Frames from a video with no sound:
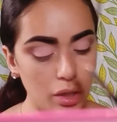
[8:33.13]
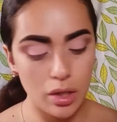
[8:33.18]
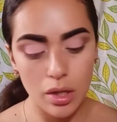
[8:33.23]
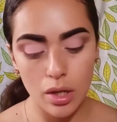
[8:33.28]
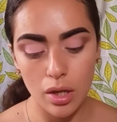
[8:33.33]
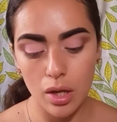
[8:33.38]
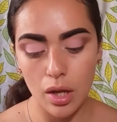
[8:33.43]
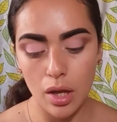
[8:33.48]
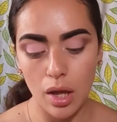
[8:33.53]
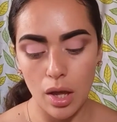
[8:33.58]

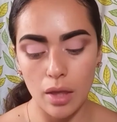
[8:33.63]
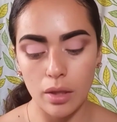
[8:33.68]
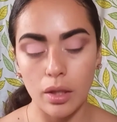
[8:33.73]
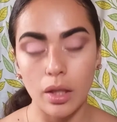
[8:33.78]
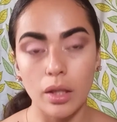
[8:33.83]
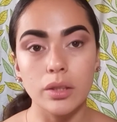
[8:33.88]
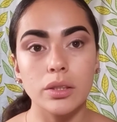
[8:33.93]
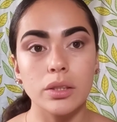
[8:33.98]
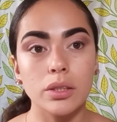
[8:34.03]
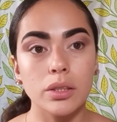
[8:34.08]
And then
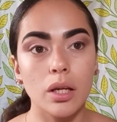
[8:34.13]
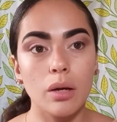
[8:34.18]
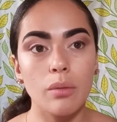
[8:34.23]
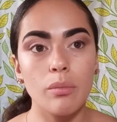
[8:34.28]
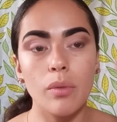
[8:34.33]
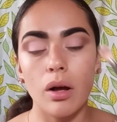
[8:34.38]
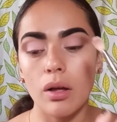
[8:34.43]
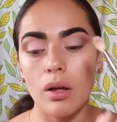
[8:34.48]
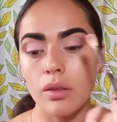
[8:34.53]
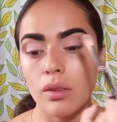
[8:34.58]
some on
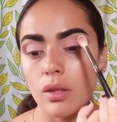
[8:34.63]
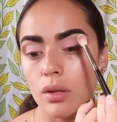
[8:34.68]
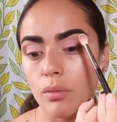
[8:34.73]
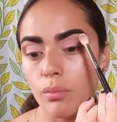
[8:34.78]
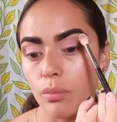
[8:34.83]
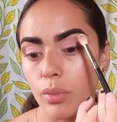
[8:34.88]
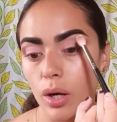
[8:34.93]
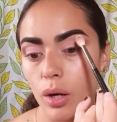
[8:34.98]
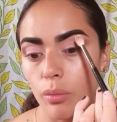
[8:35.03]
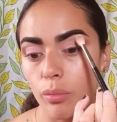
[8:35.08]
the brow
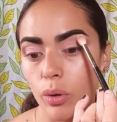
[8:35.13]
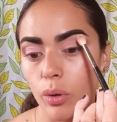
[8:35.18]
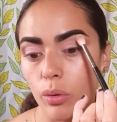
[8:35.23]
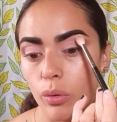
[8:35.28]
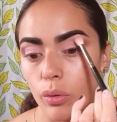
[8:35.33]
bone.